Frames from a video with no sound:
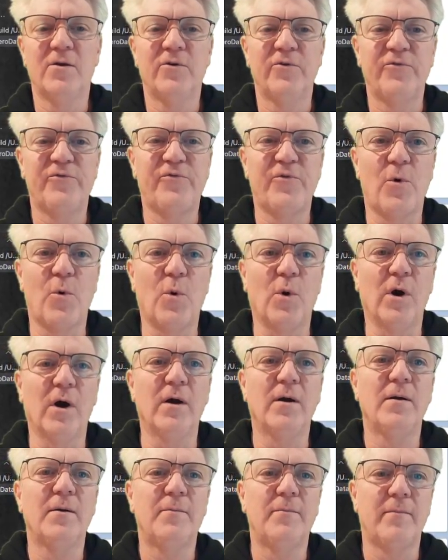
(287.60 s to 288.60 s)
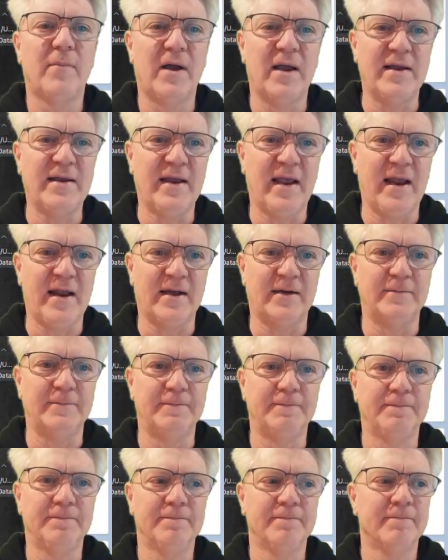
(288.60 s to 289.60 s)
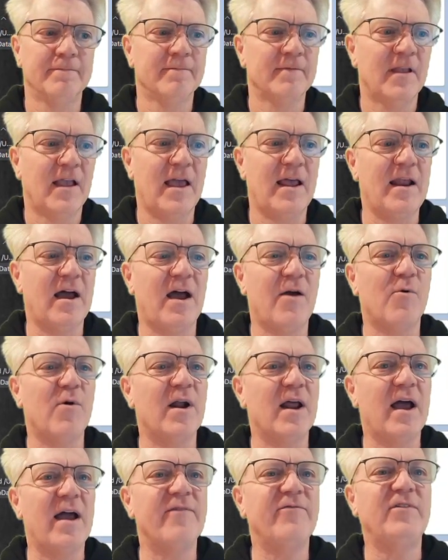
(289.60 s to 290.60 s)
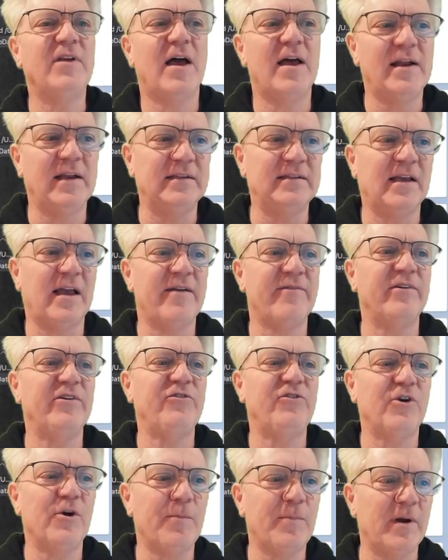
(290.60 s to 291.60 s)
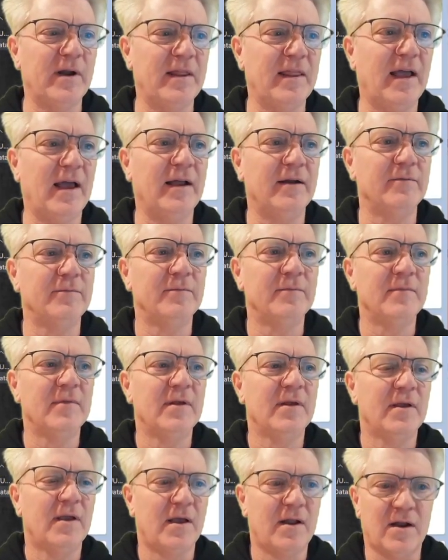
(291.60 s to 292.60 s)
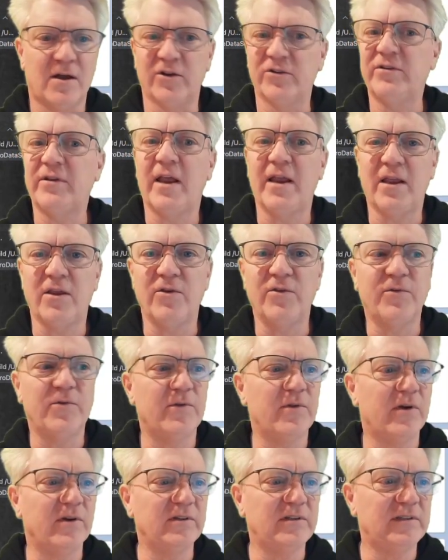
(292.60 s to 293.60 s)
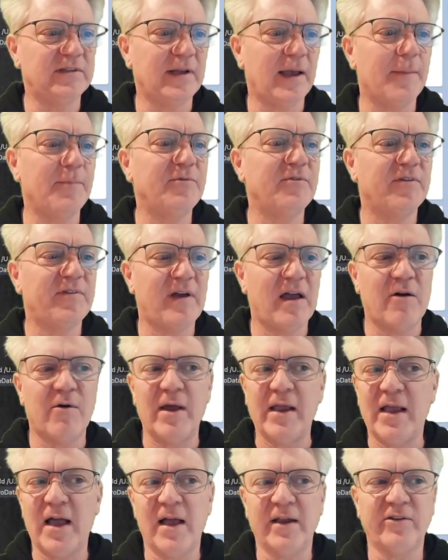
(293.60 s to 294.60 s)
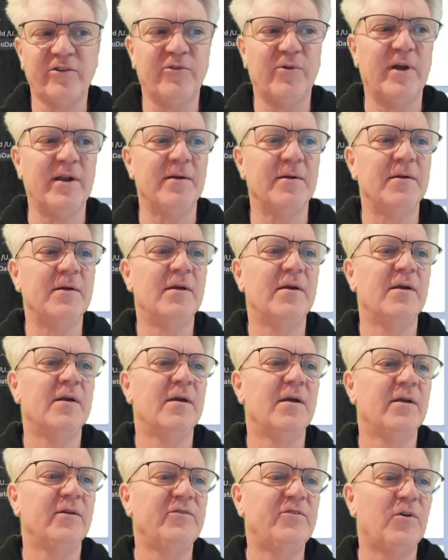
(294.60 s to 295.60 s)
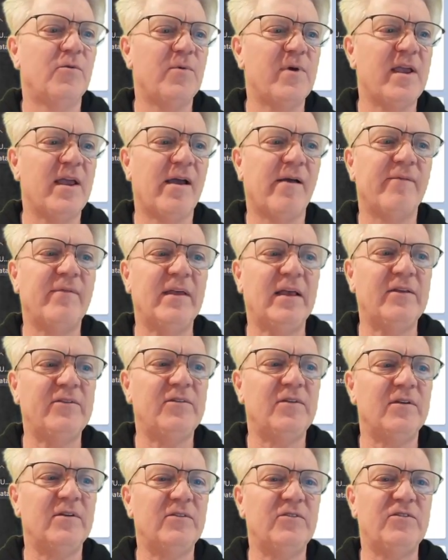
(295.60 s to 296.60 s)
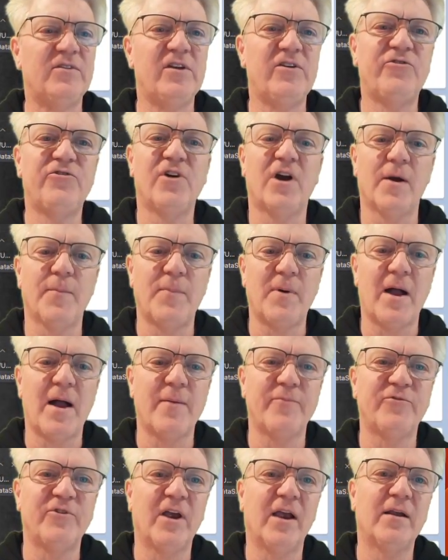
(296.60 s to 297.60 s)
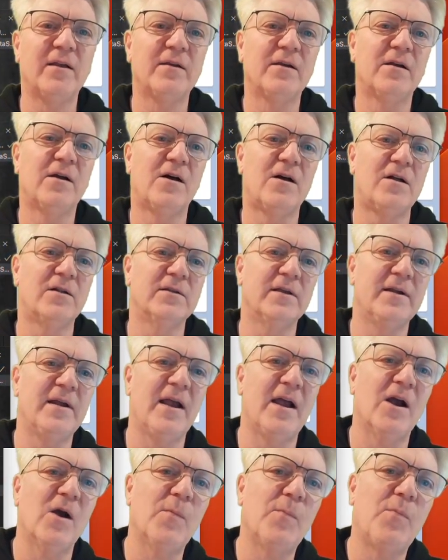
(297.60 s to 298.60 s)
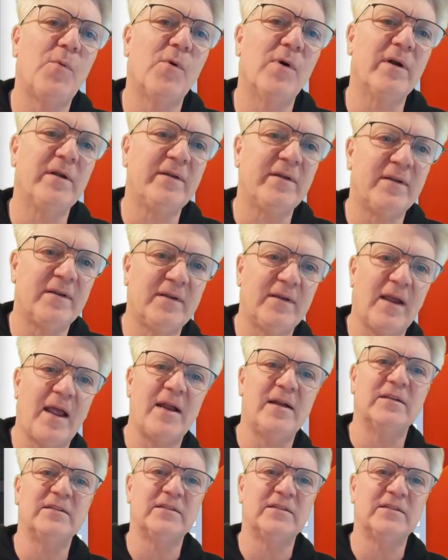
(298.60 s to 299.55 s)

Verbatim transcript: for my data. And what I've done is I've interpreted that. And I'll take you through those steps of how I got to it. So we have this C# object called an airport data